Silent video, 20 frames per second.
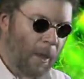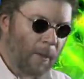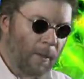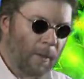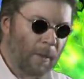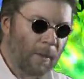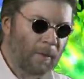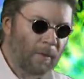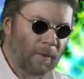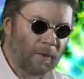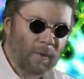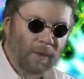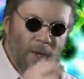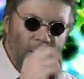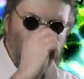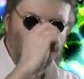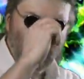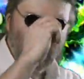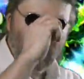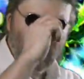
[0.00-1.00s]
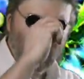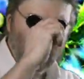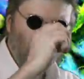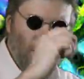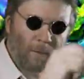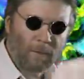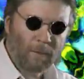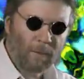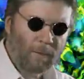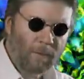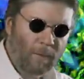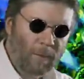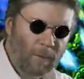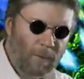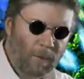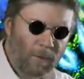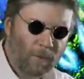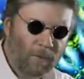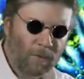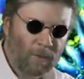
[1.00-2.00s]
This is the Kaizen
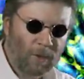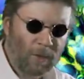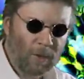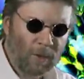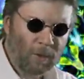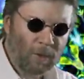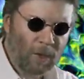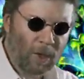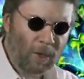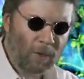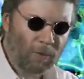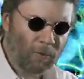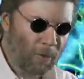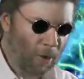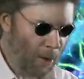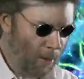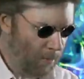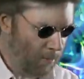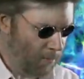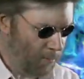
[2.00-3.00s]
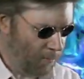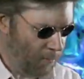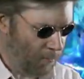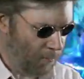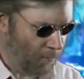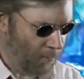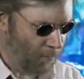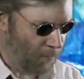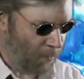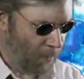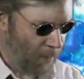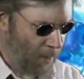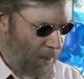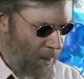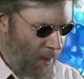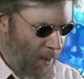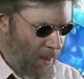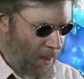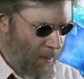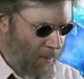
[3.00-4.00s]
steel tongue drum.
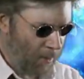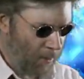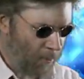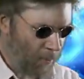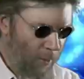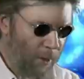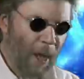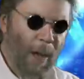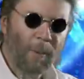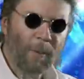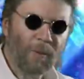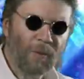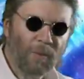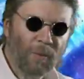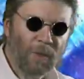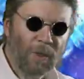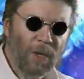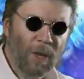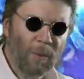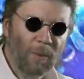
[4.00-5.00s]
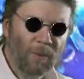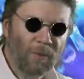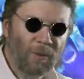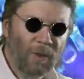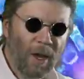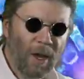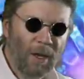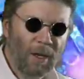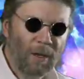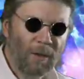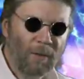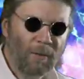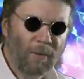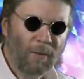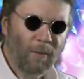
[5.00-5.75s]
This one happens to be double-sided.